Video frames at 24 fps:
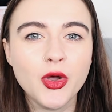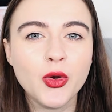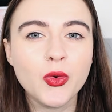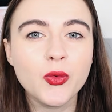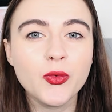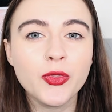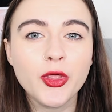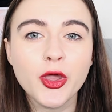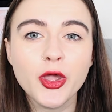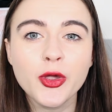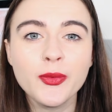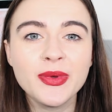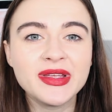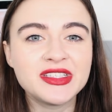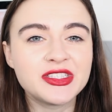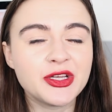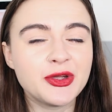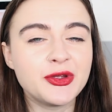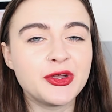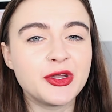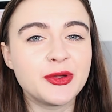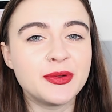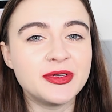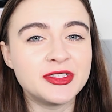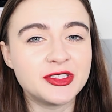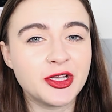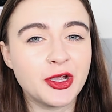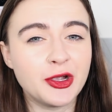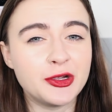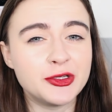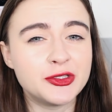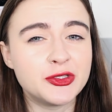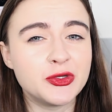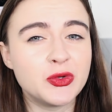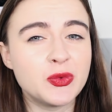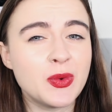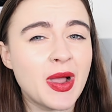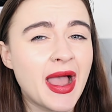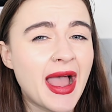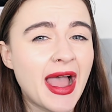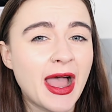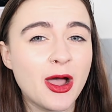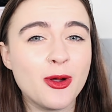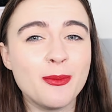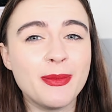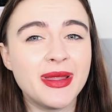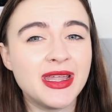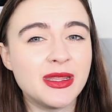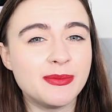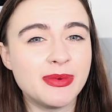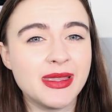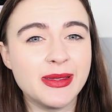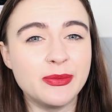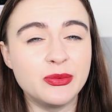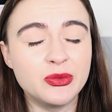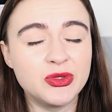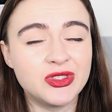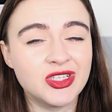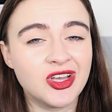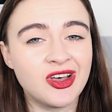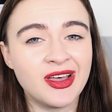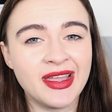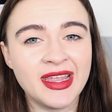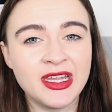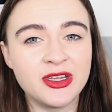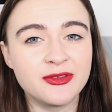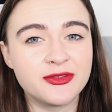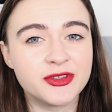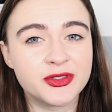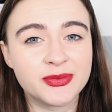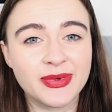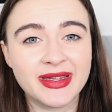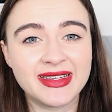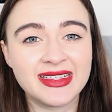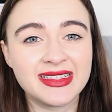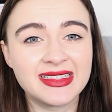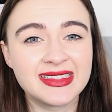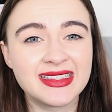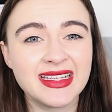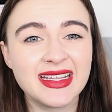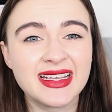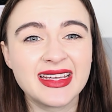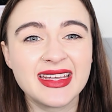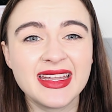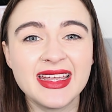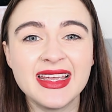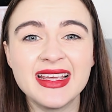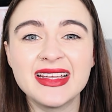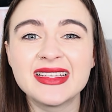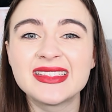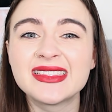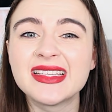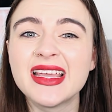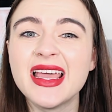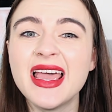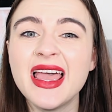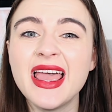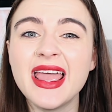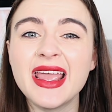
Although we don't know in total how many people died of the sweating sickness,